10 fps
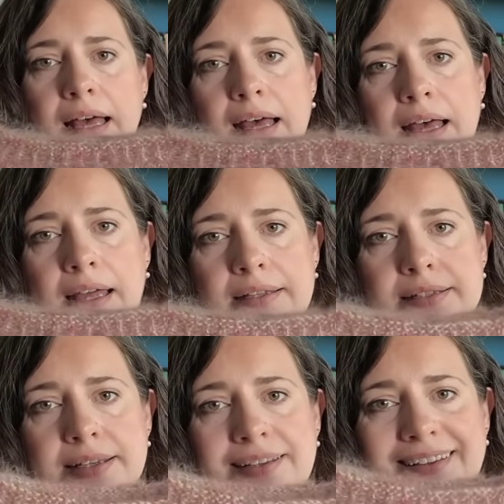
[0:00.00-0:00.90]
And
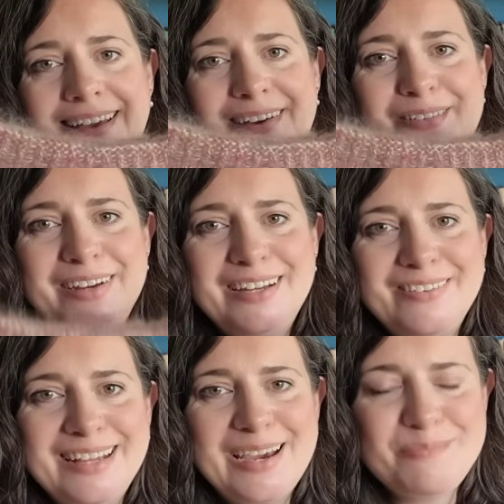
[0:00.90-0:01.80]
yeah, really,
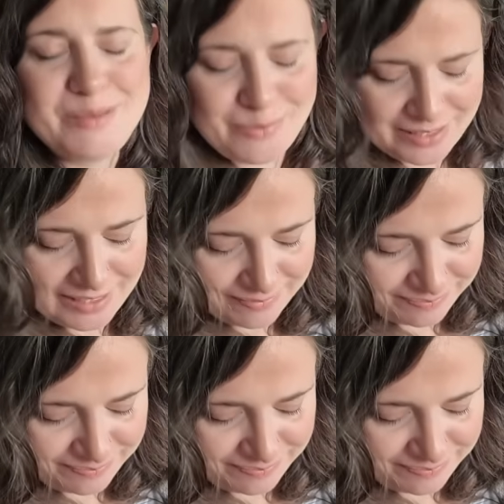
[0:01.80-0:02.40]
really happy with it.